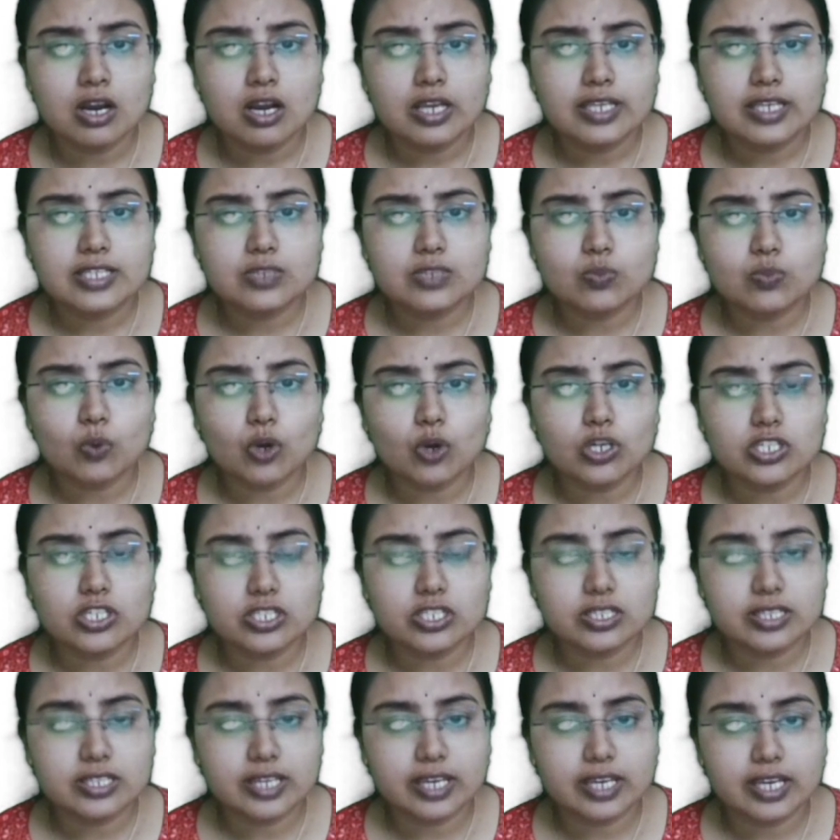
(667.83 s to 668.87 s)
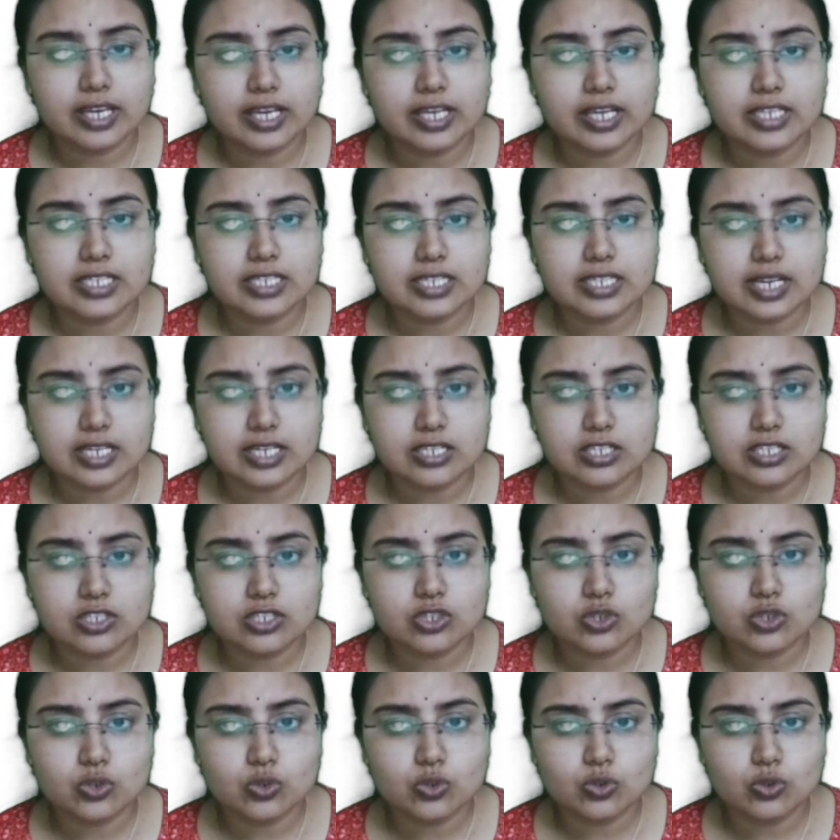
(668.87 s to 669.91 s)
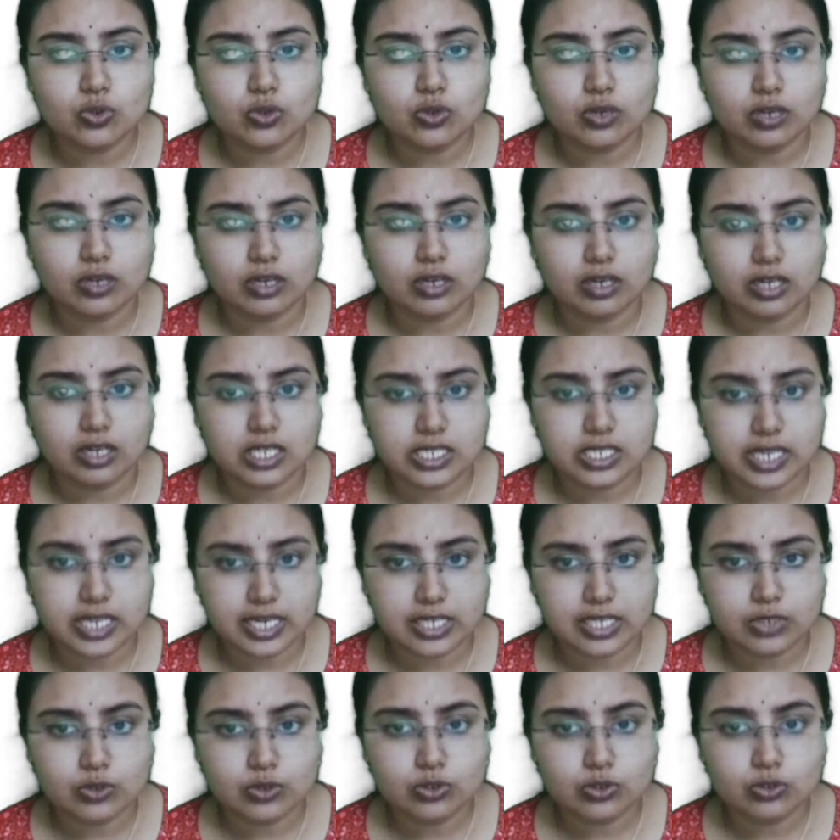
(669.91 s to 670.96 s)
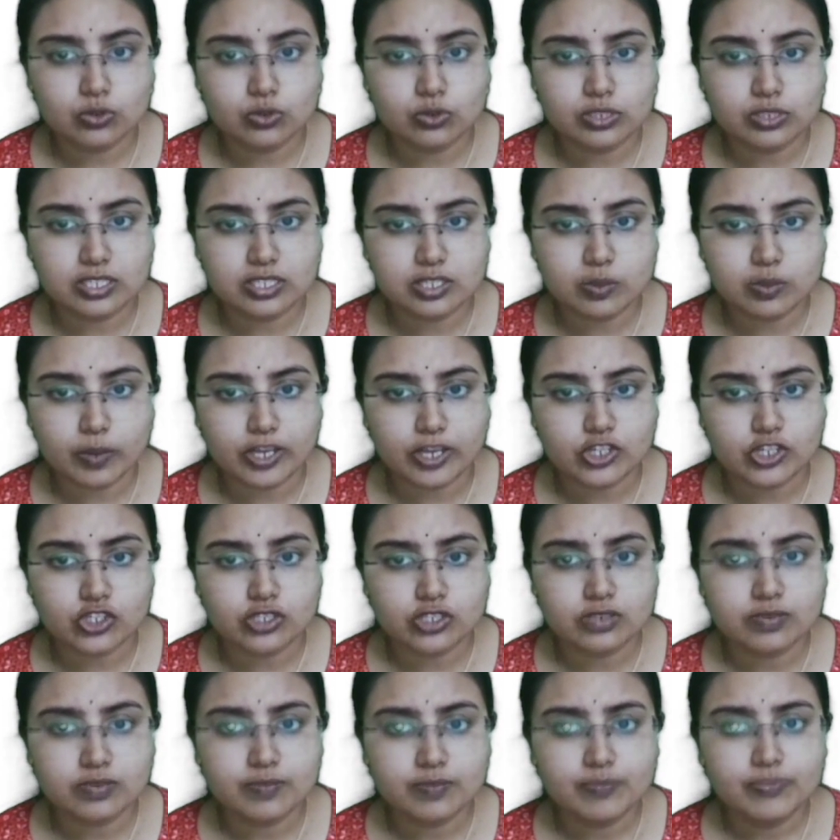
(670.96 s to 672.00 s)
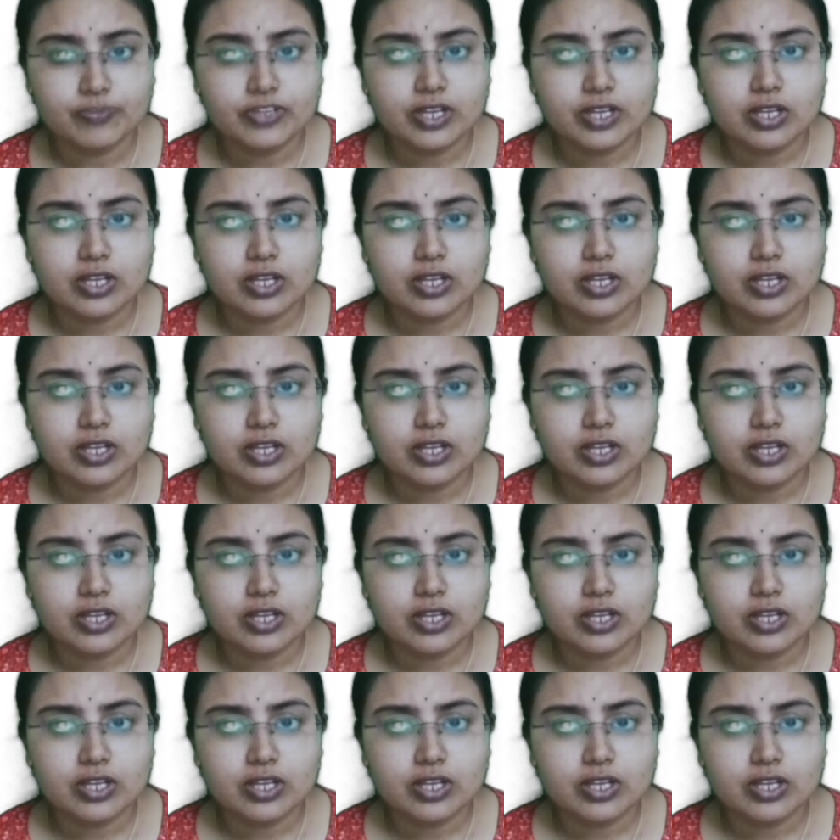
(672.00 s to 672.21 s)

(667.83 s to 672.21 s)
is what they intended to tell you through this question.